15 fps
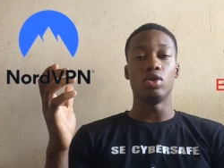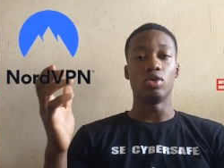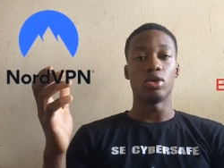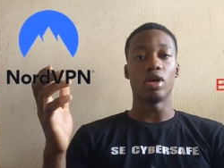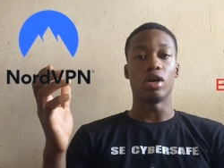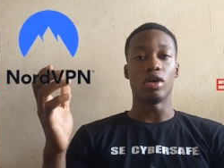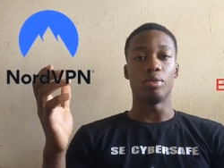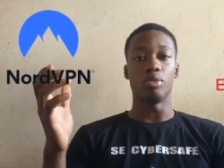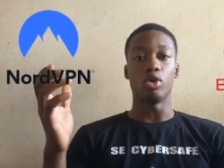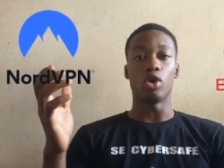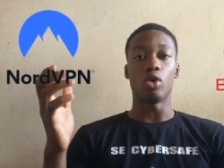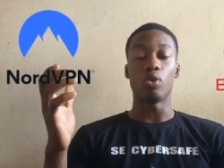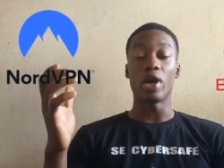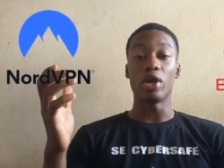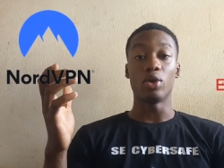
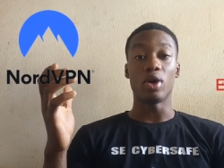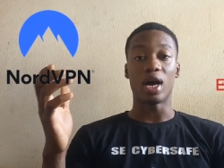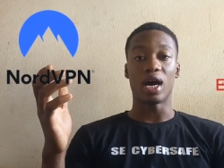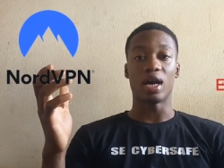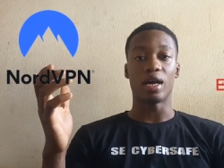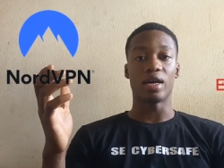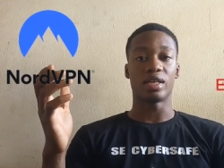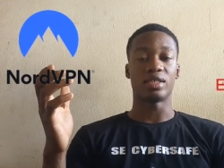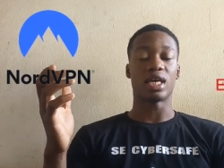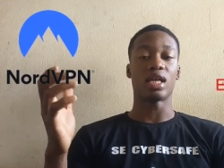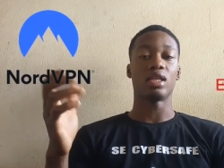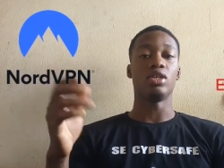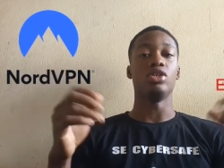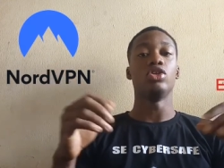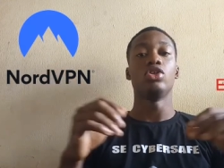you're where you are
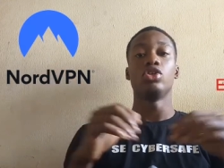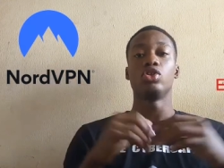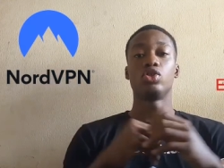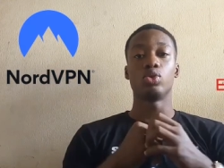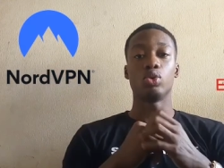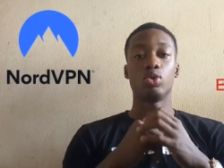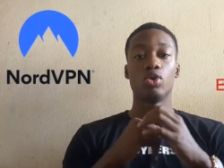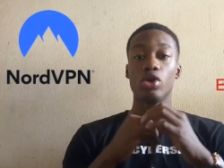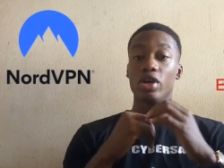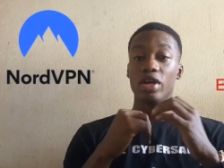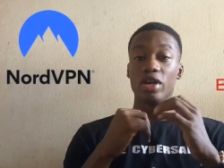exactly. So